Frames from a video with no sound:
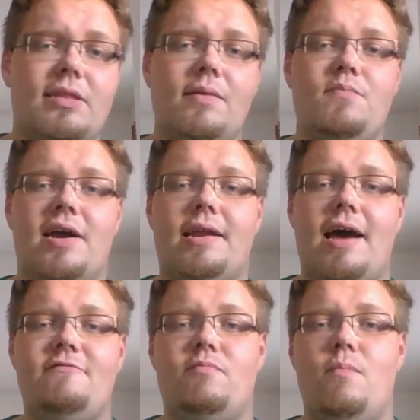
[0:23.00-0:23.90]
but
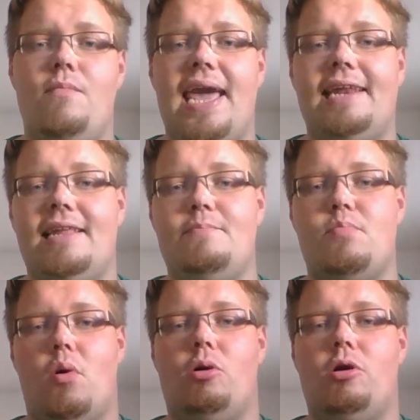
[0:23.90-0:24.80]
I've mainly
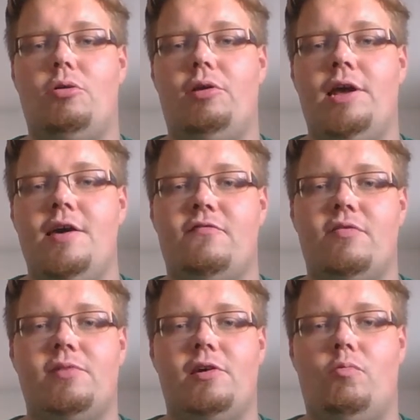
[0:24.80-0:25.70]
borrowed
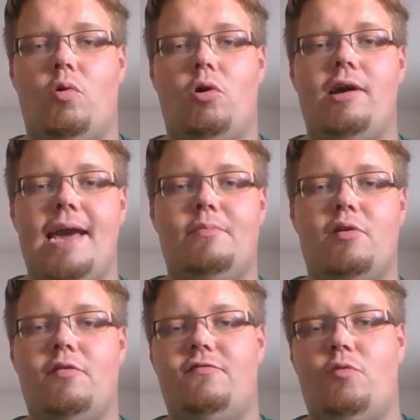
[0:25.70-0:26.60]
from the
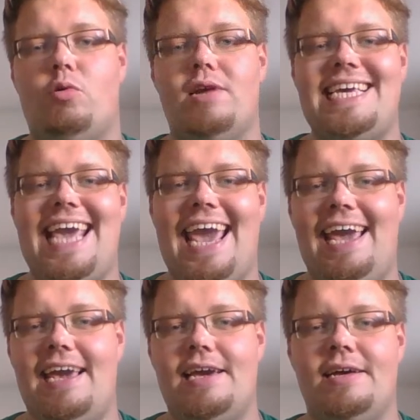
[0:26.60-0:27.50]
Warhammer
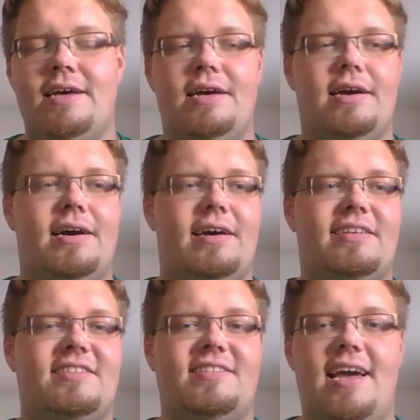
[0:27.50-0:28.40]
40K
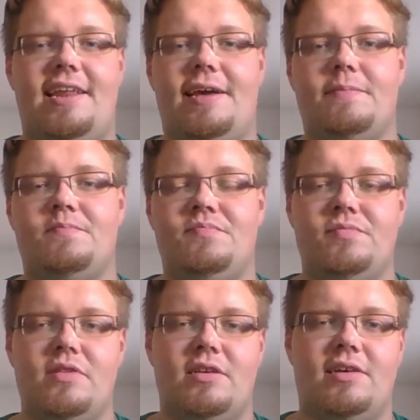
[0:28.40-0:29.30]
setting.
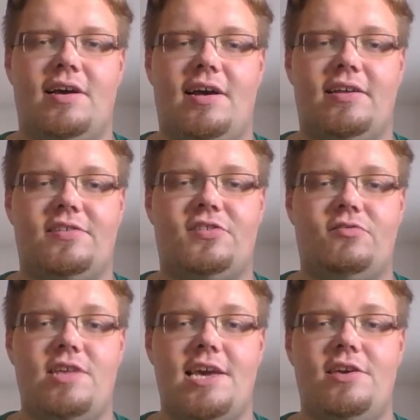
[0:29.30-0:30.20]
So
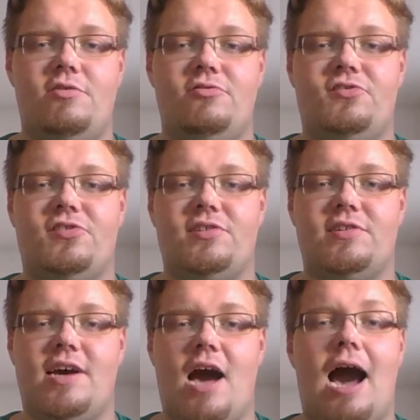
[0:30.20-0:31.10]
they use
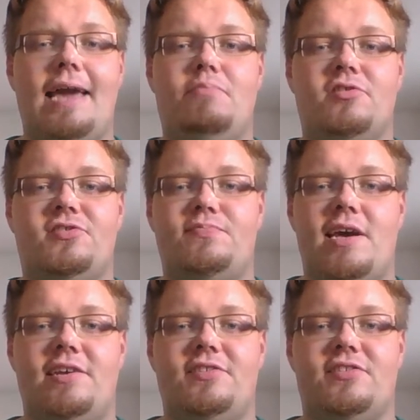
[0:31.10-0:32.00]

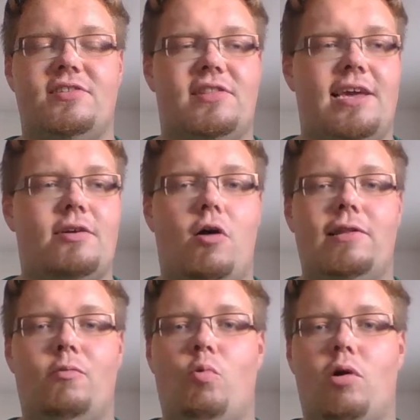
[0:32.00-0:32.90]
hyperspace. They
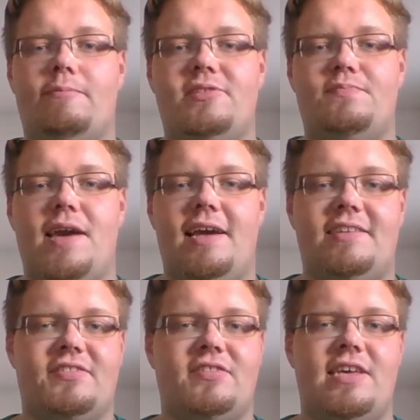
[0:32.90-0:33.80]
call it warp
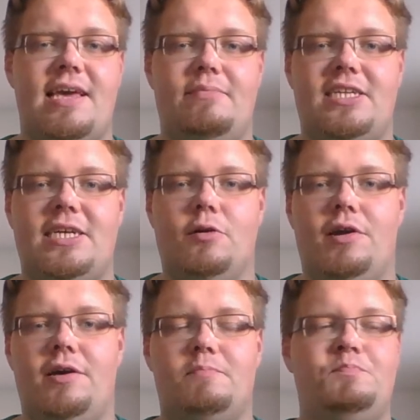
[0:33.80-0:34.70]
space, the
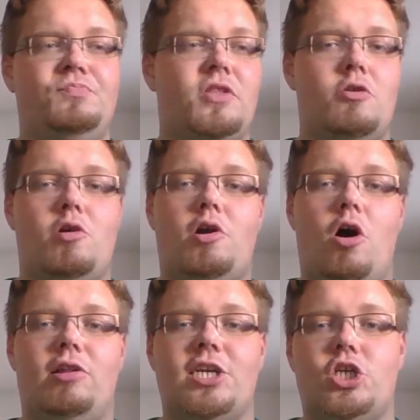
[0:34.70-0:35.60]
immaterium. You could
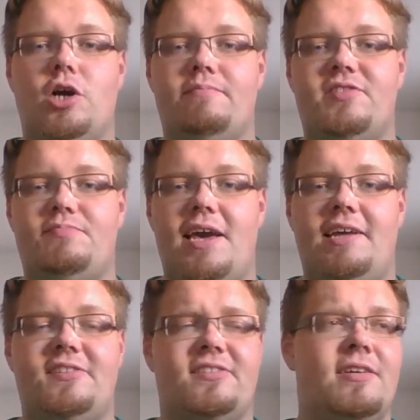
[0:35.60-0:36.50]
call it jump
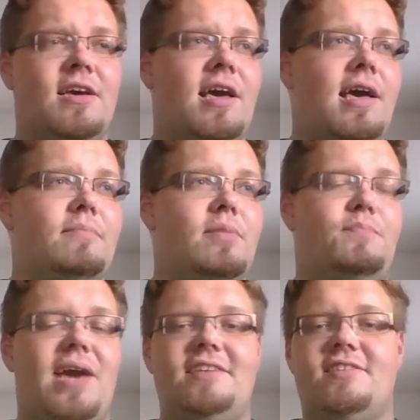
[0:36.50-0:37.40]
space. But
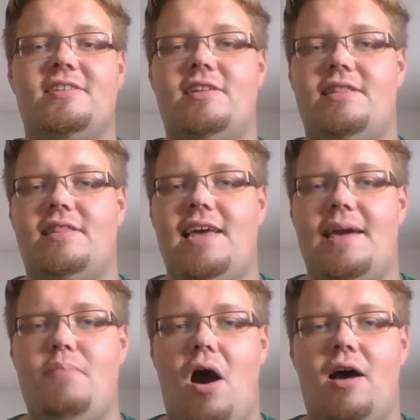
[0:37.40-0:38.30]
basically, they
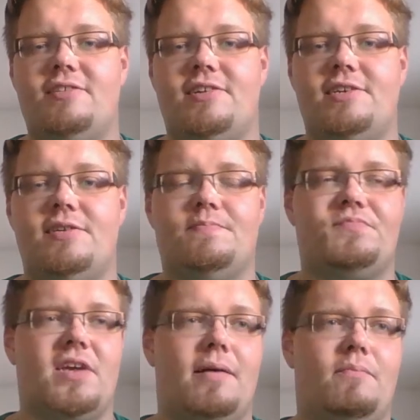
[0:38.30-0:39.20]
posit,
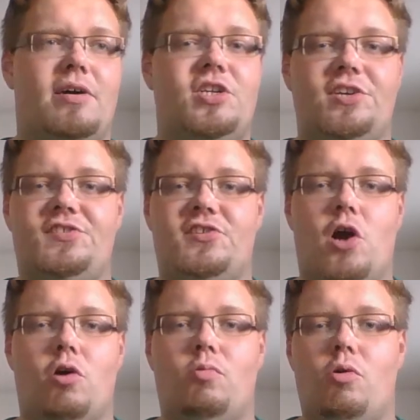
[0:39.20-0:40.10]
much as
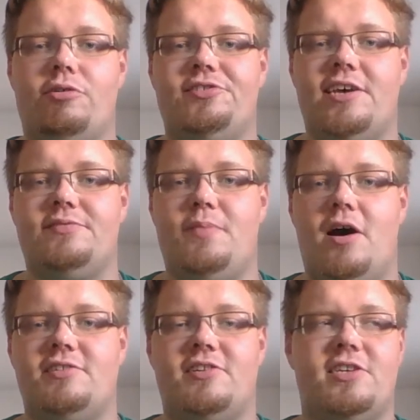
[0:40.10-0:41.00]
Star Wars has
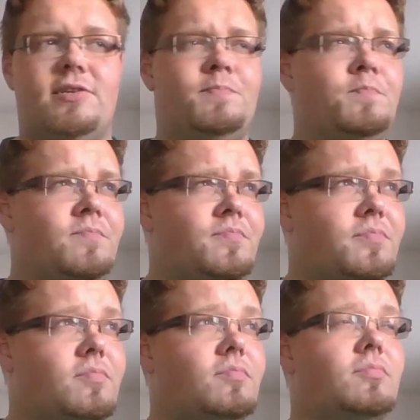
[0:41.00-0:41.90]
posited,
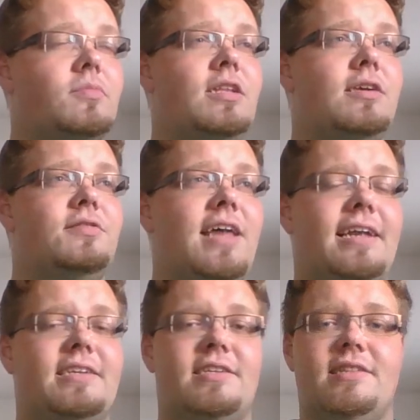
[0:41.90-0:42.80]

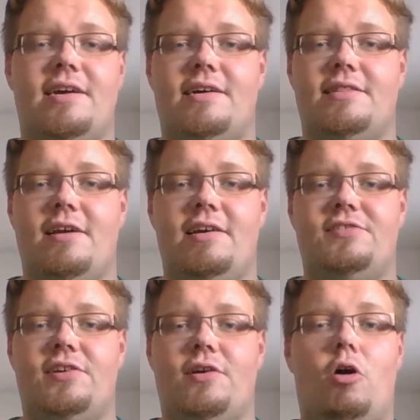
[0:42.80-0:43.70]
that there
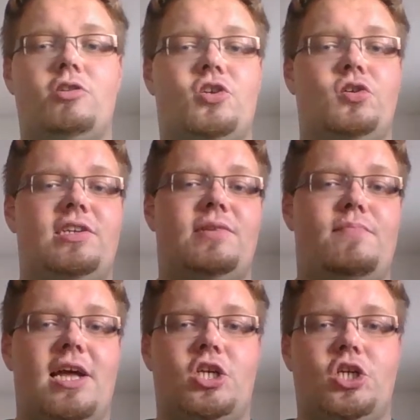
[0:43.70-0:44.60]
is an alternate
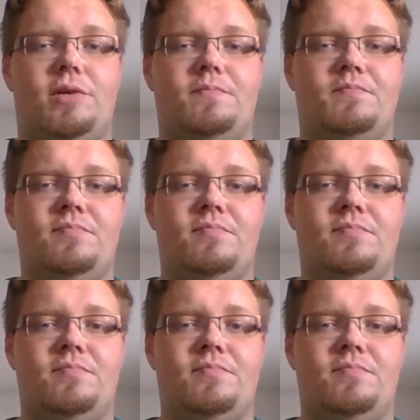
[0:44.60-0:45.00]
dimension